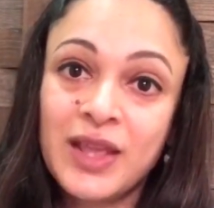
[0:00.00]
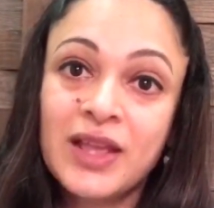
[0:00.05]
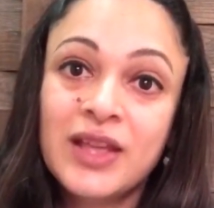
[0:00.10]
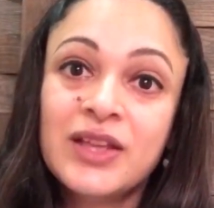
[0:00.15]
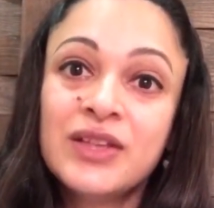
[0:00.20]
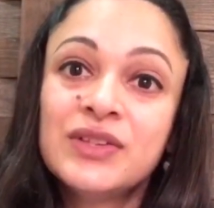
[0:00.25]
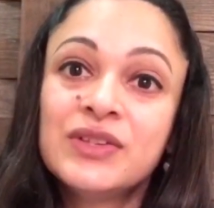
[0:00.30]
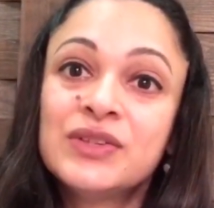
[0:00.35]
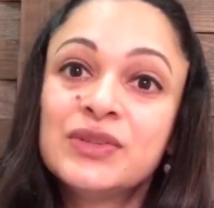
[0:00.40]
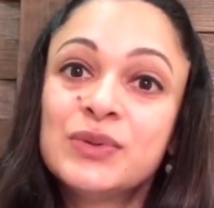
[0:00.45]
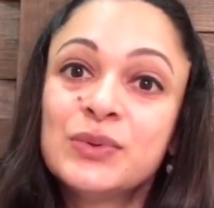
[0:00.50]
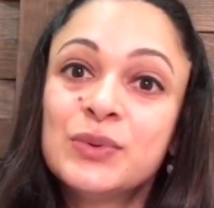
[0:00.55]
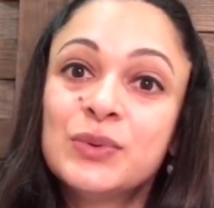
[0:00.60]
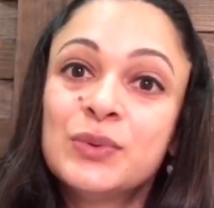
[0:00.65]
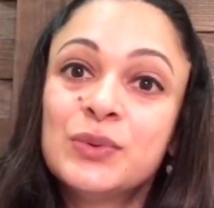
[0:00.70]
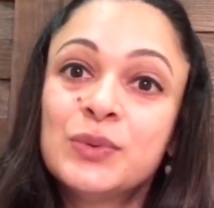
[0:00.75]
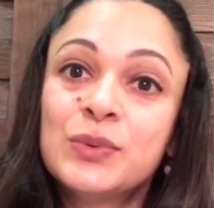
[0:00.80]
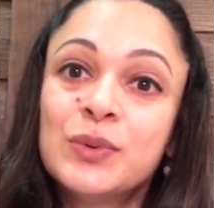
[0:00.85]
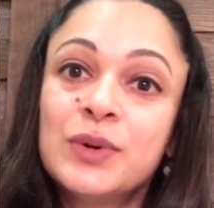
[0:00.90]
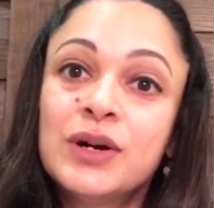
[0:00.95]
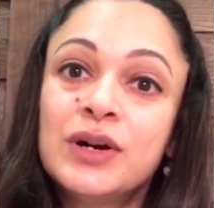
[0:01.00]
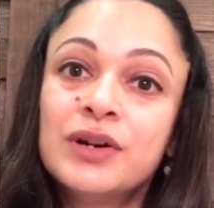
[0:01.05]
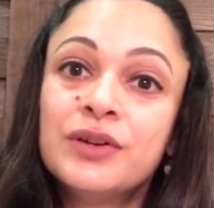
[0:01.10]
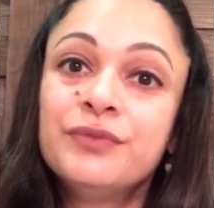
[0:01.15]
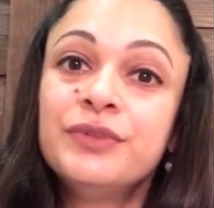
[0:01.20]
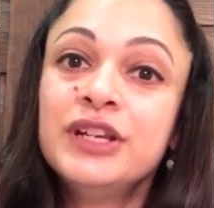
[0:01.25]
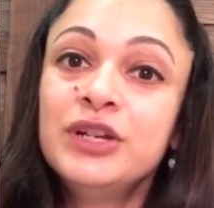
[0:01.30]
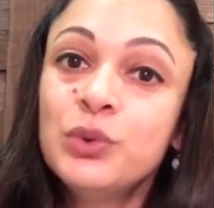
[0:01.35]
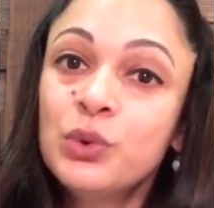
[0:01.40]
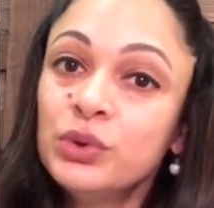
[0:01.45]
So,
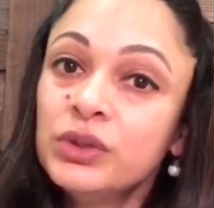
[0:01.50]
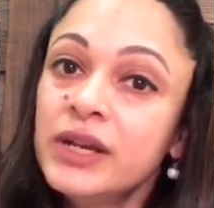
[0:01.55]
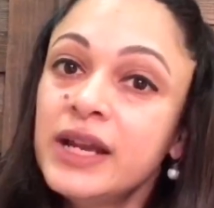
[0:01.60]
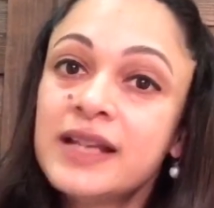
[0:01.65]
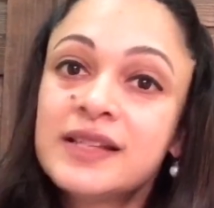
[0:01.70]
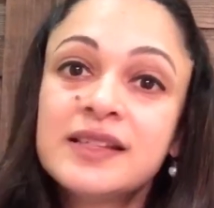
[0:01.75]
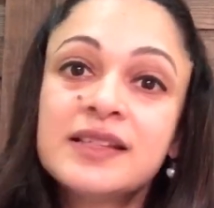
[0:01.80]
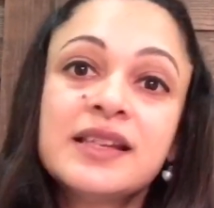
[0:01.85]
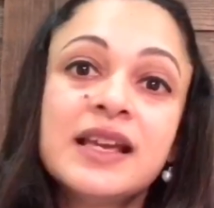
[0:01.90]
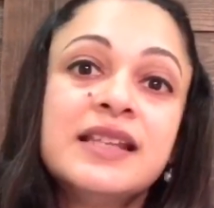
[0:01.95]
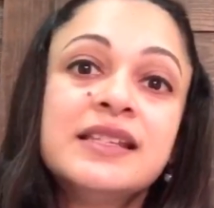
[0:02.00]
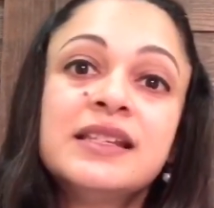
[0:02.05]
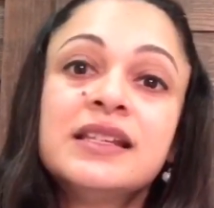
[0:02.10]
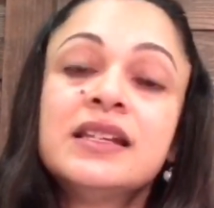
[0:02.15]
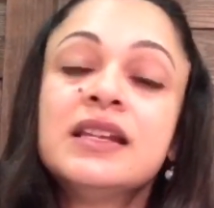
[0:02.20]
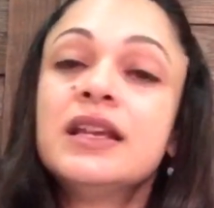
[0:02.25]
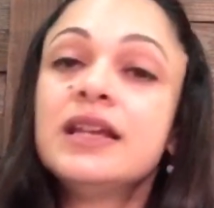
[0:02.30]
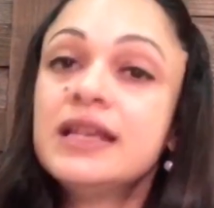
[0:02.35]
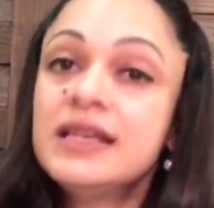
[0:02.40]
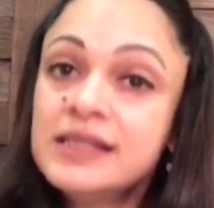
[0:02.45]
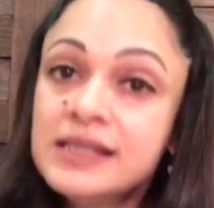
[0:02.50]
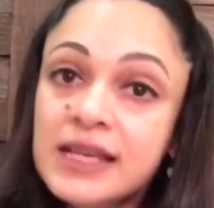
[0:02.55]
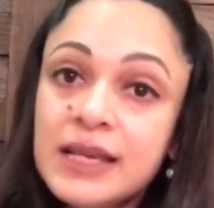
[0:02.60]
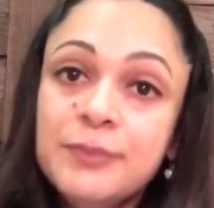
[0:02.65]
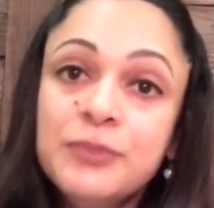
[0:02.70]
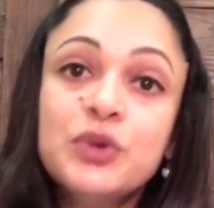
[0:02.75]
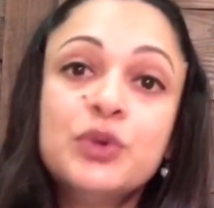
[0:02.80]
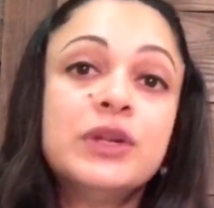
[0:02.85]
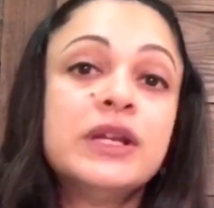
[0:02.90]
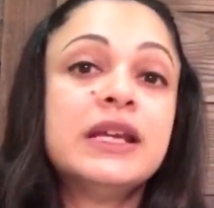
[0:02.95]
we know that exercise is
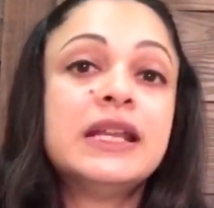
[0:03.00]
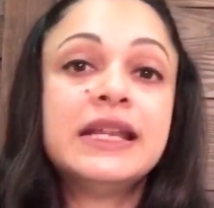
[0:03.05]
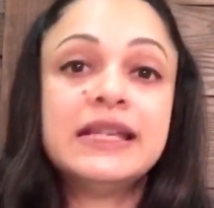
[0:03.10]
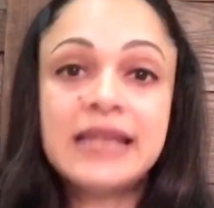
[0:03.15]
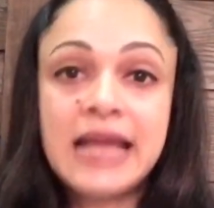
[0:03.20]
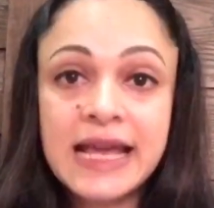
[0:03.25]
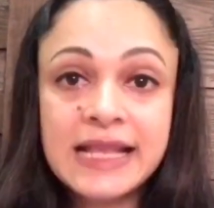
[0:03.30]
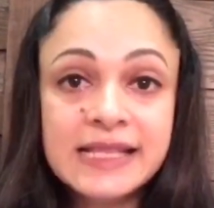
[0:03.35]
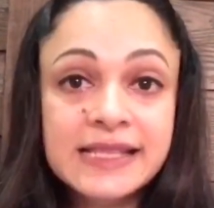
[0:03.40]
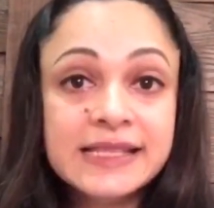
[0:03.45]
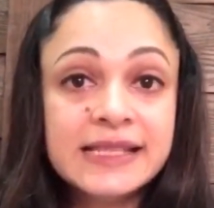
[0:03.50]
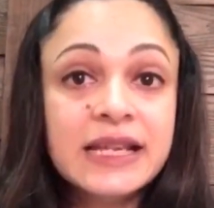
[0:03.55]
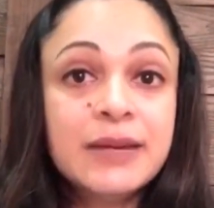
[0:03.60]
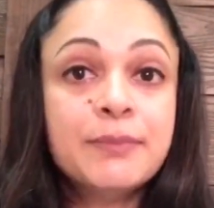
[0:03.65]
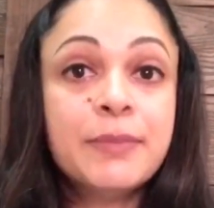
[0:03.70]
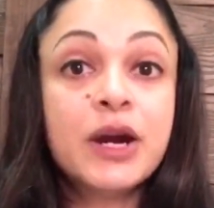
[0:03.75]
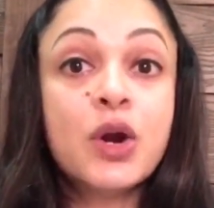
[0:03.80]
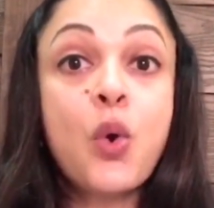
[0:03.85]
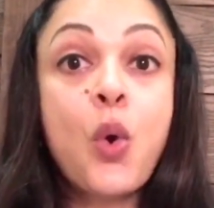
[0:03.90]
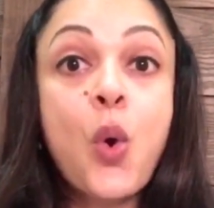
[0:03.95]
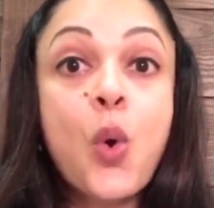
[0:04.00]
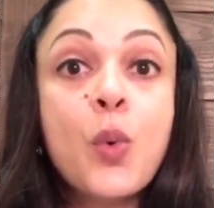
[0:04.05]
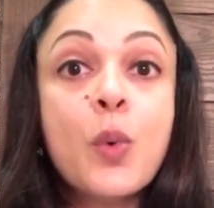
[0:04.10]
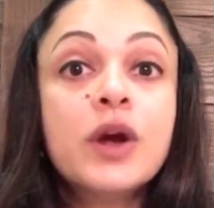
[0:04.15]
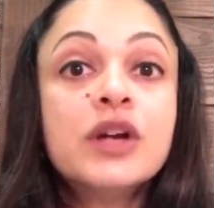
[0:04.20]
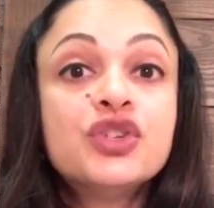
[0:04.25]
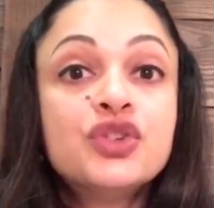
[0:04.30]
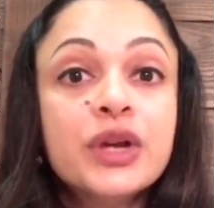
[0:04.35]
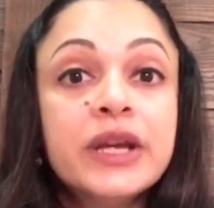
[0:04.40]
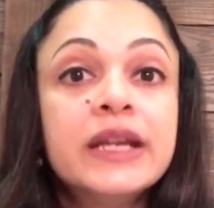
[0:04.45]
immune enhancing, but
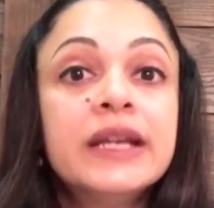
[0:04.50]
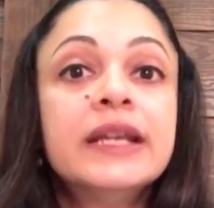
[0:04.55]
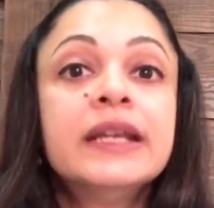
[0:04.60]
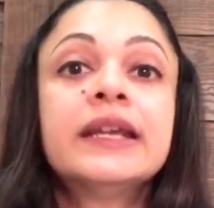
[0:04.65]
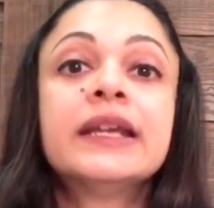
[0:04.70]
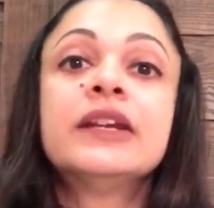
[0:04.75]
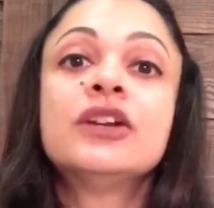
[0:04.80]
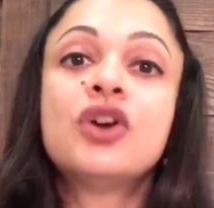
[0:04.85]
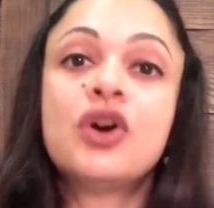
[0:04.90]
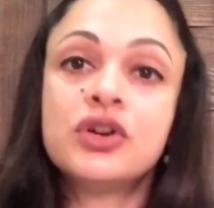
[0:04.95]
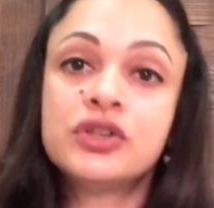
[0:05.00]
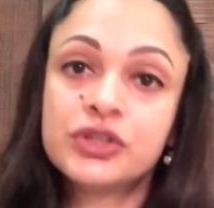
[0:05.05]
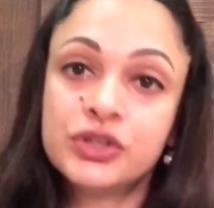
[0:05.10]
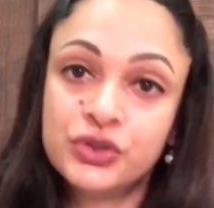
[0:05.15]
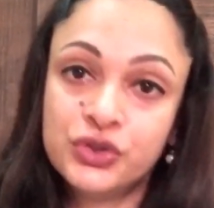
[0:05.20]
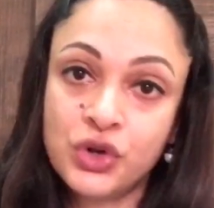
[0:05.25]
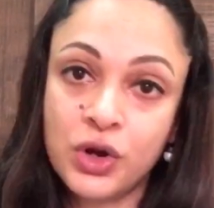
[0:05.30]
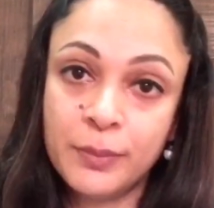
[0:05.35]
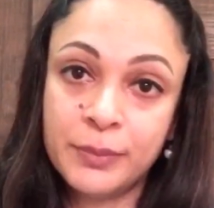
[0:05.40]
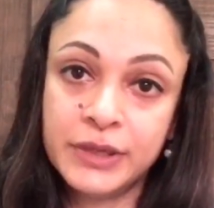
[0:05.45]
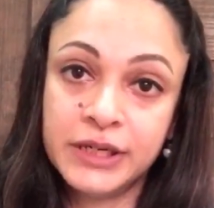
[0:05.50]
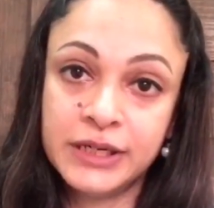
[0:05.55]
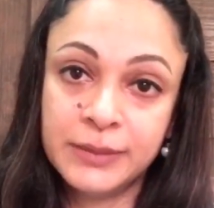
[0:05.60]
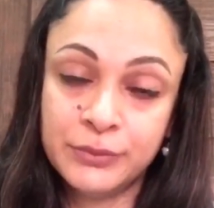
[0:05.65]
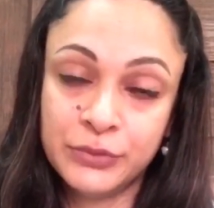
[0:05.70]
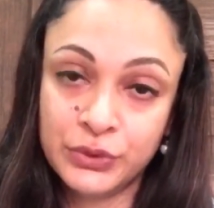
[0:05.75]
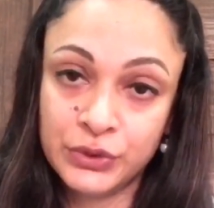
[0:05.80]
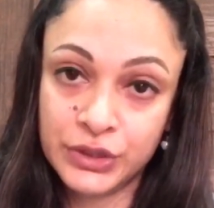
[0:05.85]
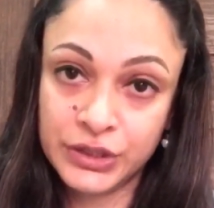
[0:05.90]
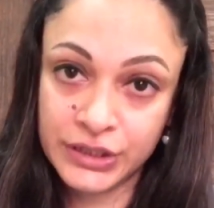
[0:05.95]
overtraining can cause a drop in
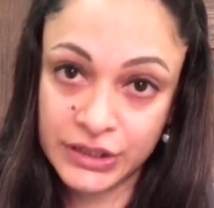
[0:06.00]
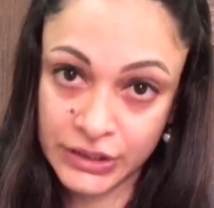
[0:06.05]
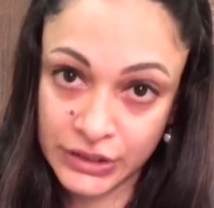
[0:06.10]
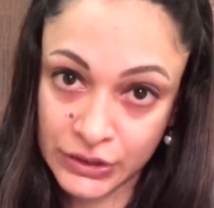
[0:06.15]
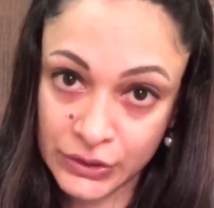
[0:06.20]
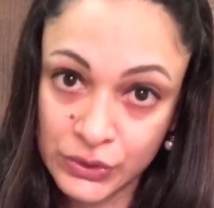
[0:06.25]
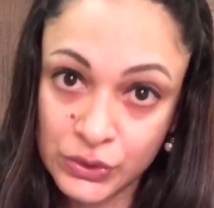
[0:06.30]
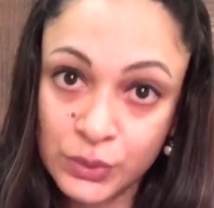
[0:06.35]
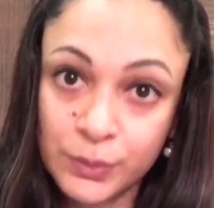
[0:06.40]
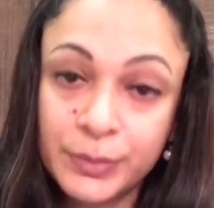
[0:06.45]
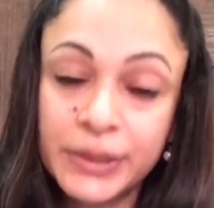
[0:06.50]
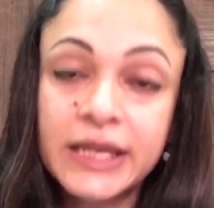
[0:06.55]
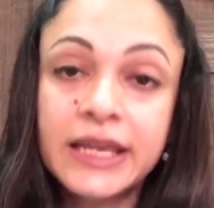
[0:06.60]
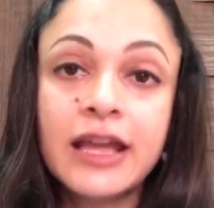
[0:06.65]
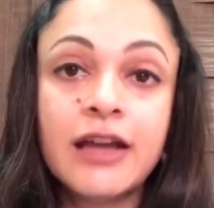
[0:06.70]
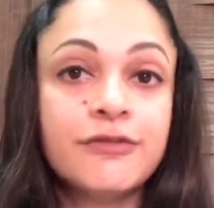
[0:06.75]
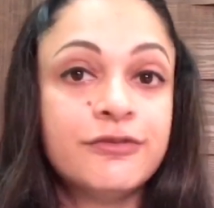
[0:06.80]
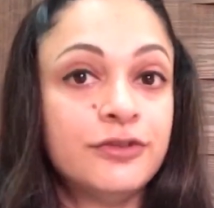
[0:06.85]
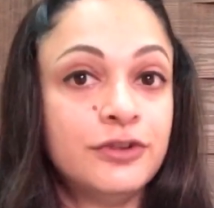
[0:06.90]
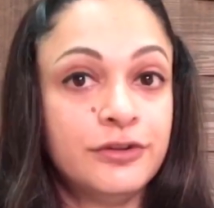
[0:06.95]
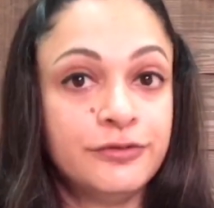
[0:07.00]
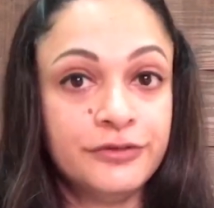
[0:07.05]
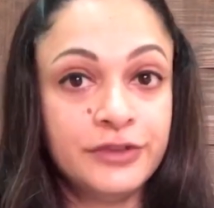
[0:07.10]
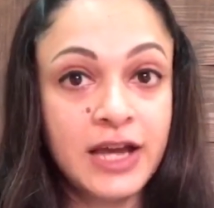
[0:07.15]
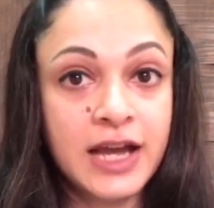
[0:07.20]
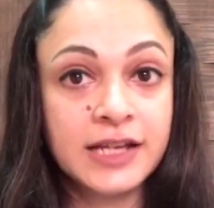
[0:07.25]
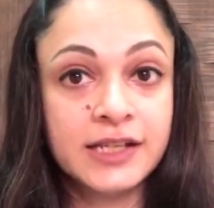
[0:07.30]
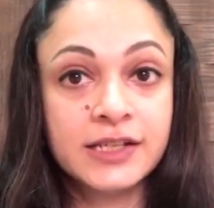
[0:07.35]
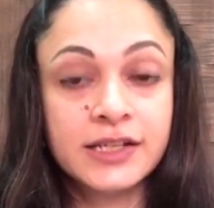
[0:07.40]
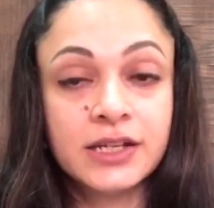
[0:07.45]
immunity. So, be careful of
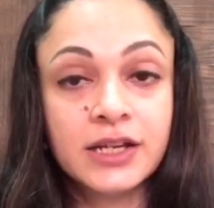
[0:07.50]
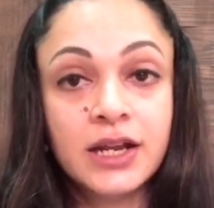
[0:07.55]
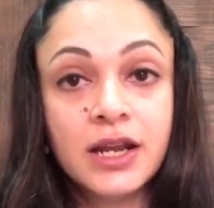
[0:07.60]
that.